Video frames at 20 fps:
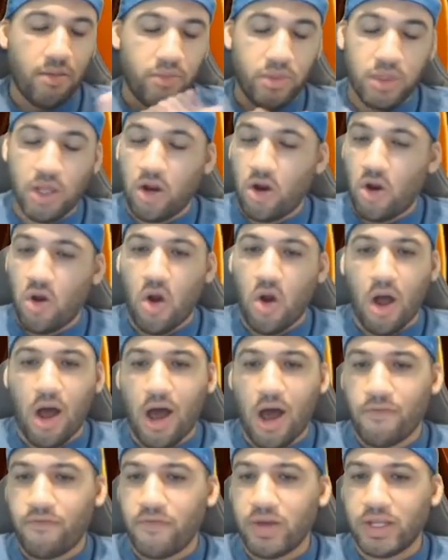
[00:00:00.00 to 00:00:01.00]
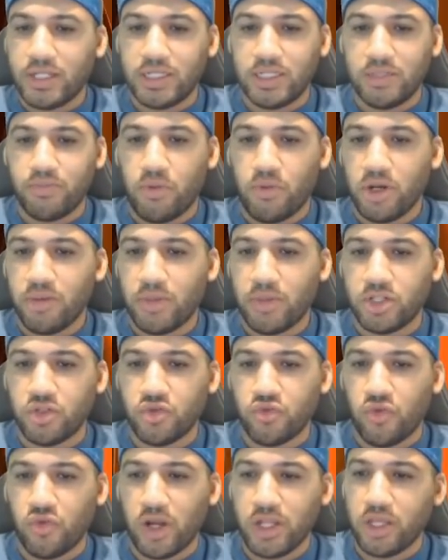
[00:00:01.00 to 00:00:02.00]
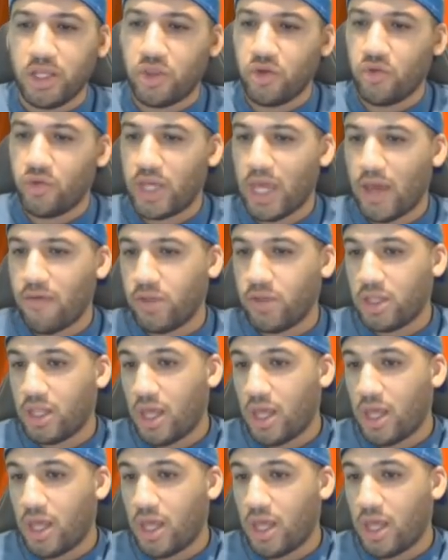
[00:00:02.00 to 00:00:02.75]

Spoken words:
Their whole offense is pretty much running through Kevin